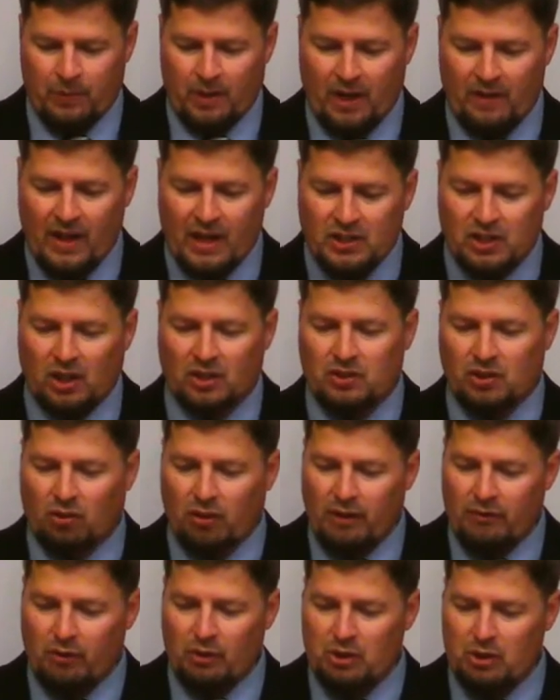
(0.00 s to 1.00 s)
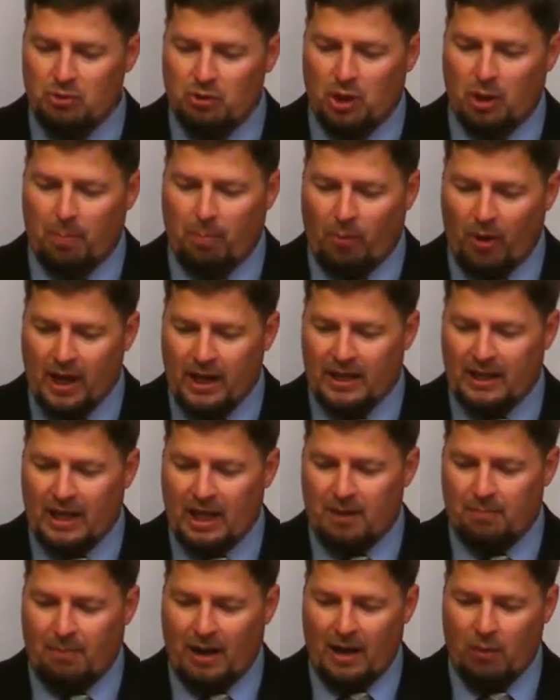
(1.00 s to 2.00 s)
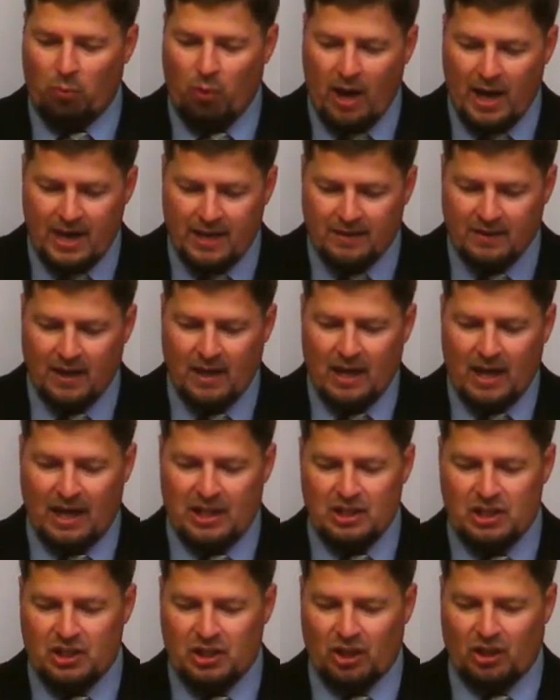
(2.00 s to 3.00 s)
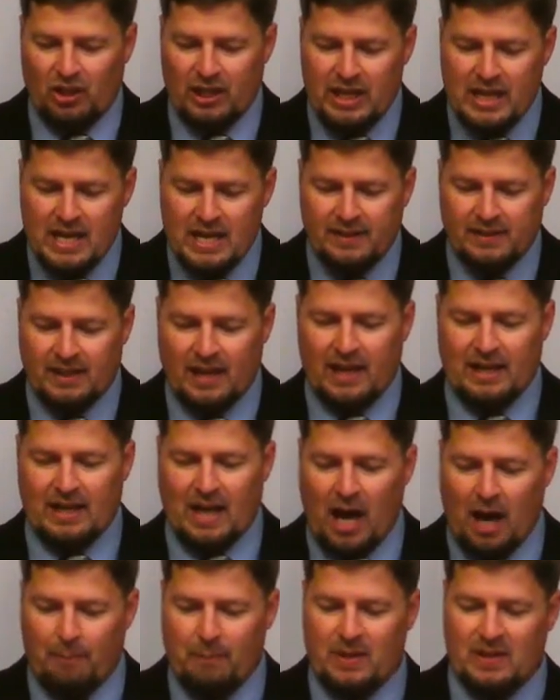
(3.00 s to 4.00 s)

And they shall deliver you your bread again by weight, and ye shall eat and not be